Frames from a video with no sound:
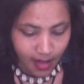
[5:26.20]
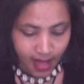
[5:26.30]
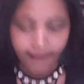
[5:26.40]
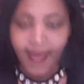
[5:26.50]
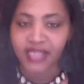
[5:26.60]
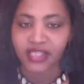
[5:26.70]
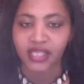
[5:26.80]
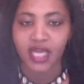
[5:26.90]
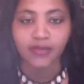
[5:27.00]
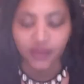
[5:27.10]
Magic
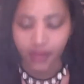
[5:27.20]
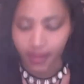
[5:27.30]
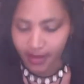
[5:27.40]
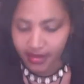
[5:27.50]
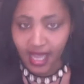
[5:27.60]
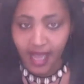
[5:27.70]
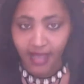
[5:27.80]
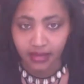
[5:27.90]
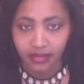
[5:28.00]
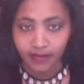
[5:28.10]
comes from the Most High.
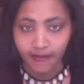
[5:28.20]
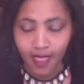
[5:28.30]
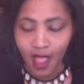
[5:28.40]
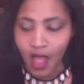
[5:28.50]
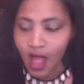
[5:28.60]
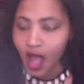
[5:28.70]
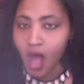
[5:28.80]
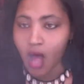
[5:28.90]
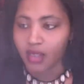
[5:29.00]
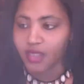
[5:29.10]

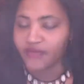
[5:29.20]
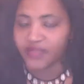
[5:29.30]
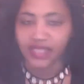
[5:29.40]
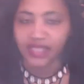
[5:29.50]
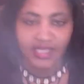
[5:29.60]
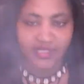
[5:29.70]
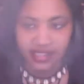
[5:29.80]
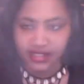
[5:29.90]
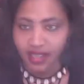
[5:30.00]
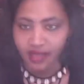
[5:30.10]
All of the
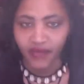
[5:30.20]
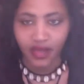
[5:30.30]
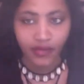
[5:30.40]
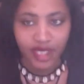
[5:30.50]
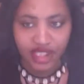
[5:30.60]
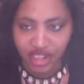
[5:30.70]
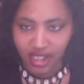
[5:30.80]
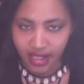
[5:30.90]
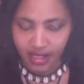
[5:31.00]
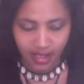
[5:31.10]
deities, all of the
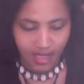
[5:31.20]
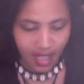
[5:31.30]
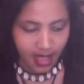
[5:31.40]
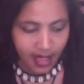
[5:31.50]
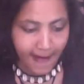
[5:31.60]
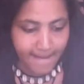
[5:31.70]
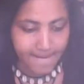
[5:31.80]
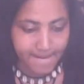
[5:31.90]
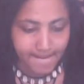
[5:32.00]
Orisha, all